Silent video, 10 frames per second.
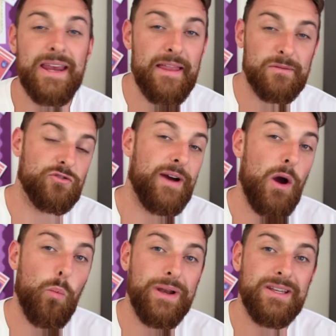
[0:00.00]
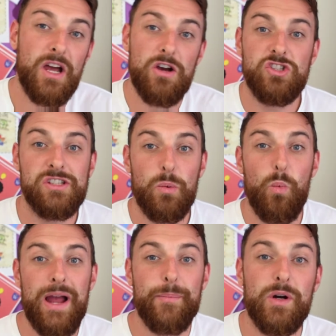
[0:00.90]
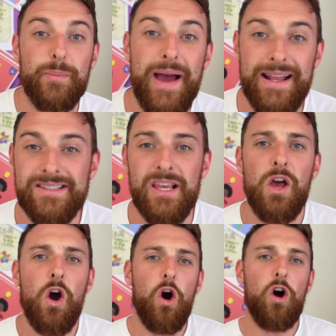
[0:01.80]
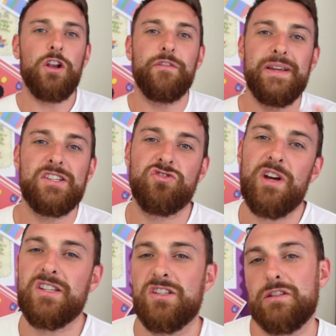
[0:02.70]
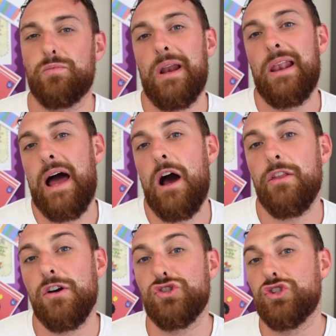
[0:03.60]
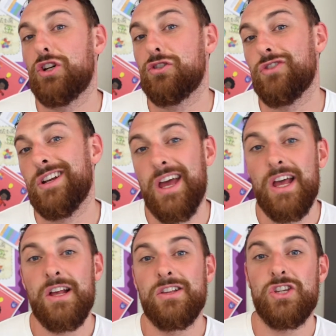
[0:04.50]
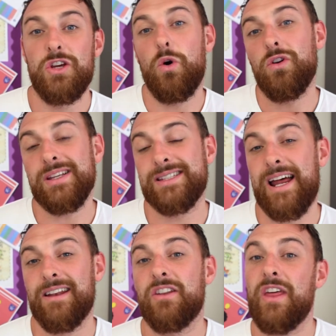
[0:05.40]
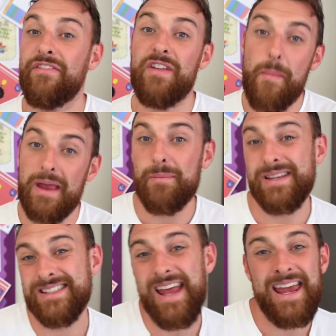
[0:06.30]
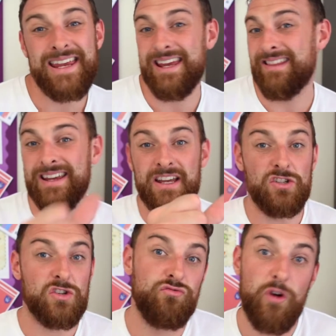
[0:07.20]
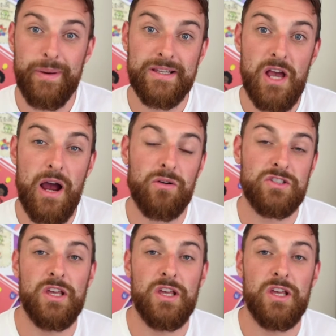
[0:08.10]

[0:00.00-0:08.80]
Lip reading: get them to write on windows using whiteboard pens. All of these strategies will allow those children to understand that if they make a mistake, they can just rub it out.